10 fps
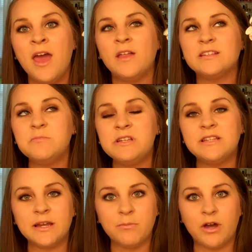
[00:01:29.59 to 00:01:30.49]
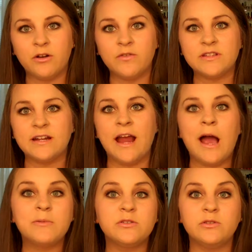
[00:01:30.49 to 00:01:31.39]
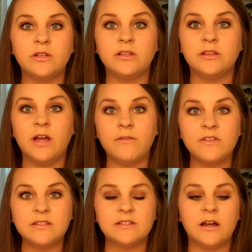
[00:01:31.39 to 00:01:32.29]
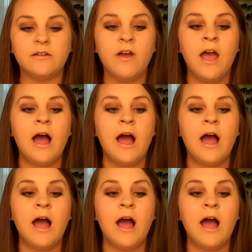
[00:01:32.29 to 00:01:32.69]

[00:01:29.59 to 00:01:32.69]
This is my second bottle of this, and I absolutely love this stuff.